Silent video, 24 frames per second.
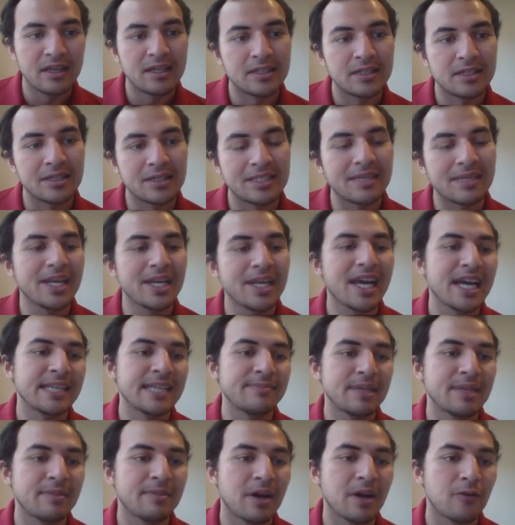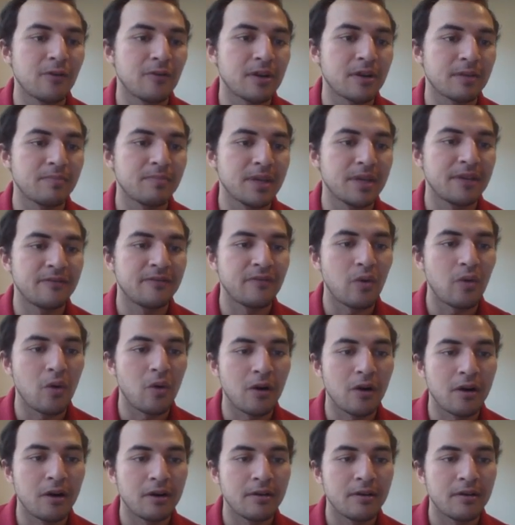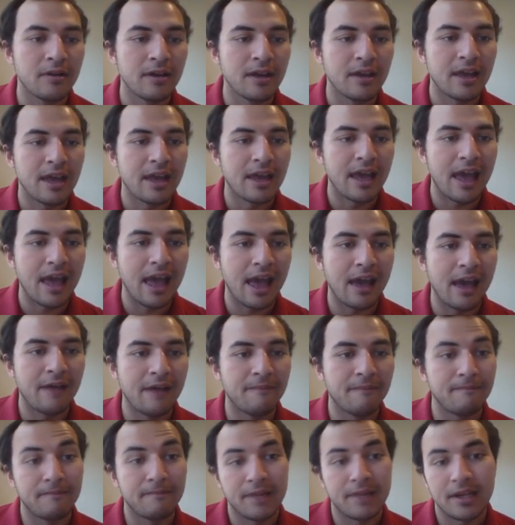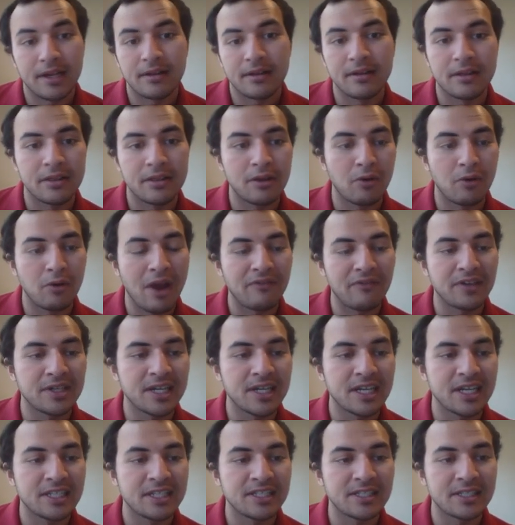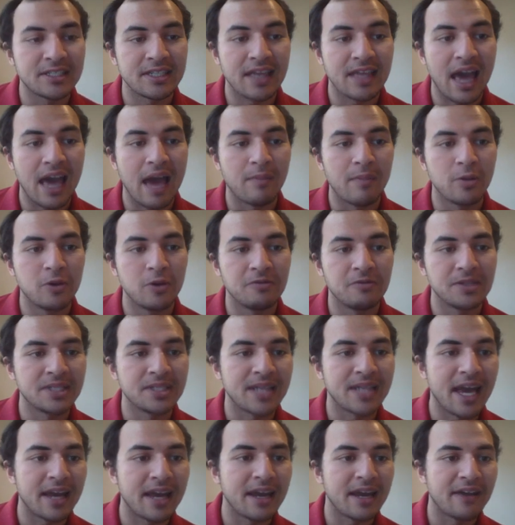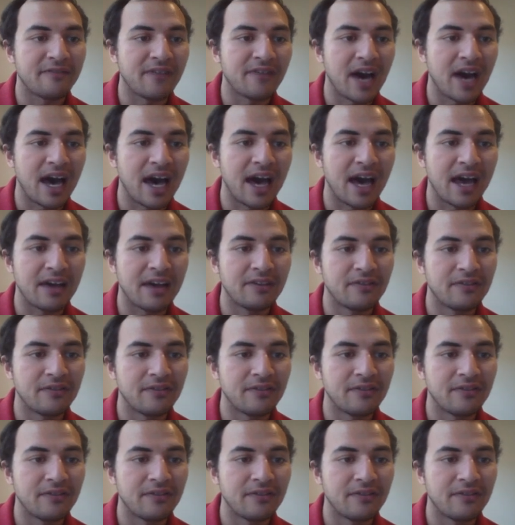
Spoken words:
So somebody asked me about rook b4, and the refutation to that move is knight a5,